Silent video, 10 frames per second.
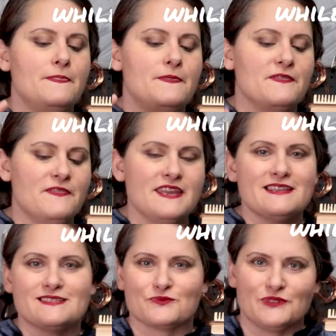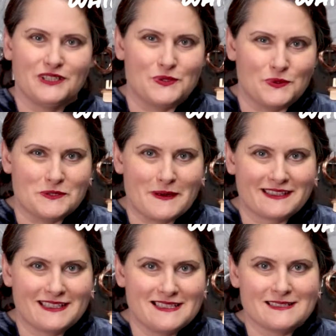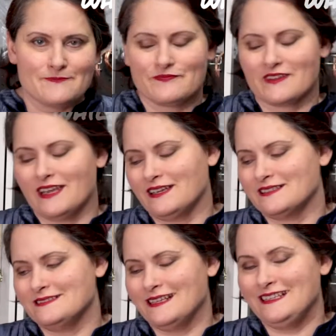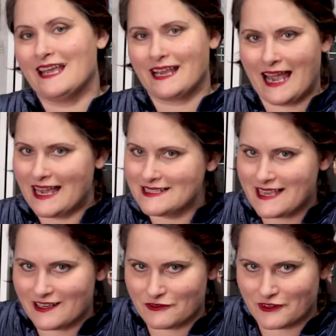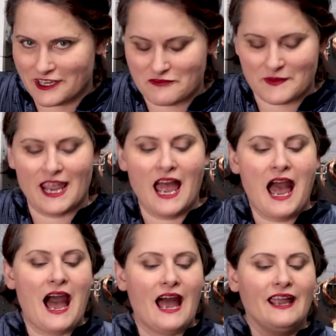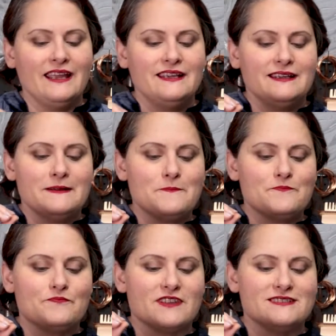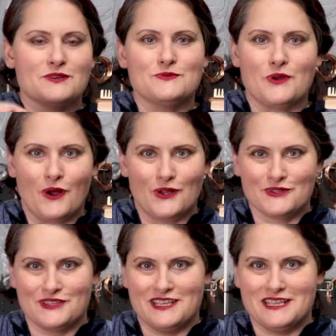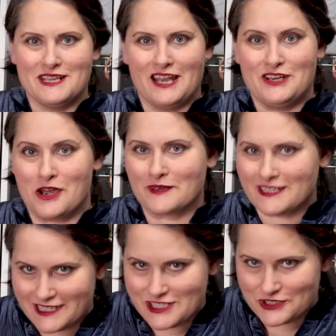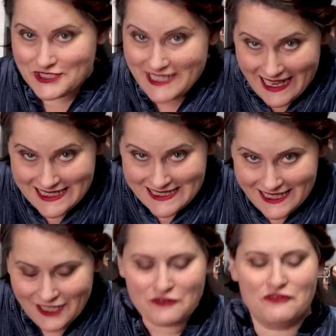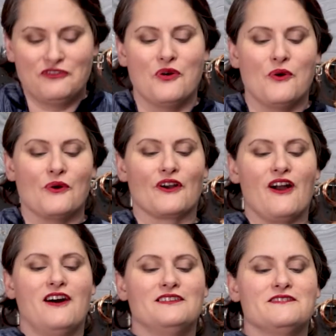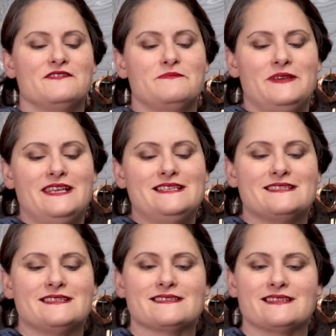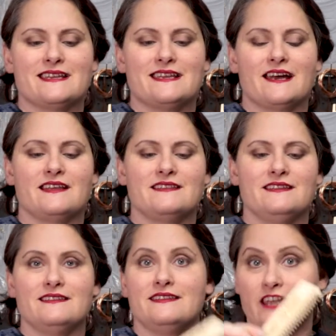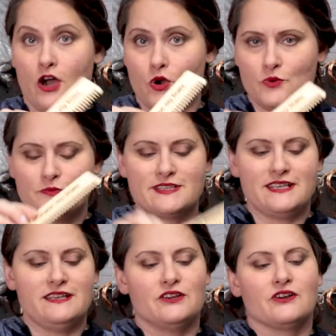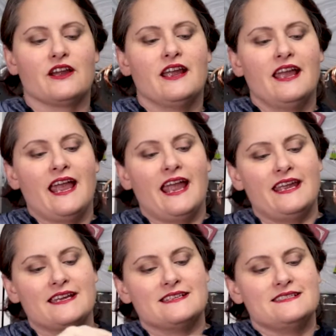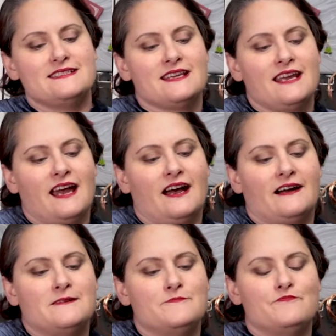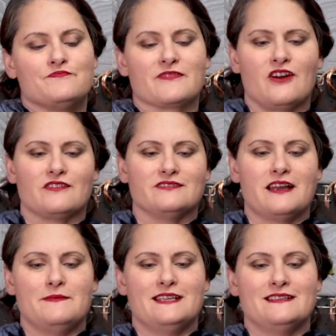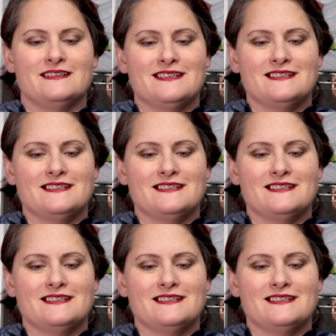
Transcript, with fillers: The thing that's really cool about these, and yeah, guys gotta forgive me, I don't know all the nomenclature yet for all of the pieces, like uh, the, the, combs here, and um, I mean,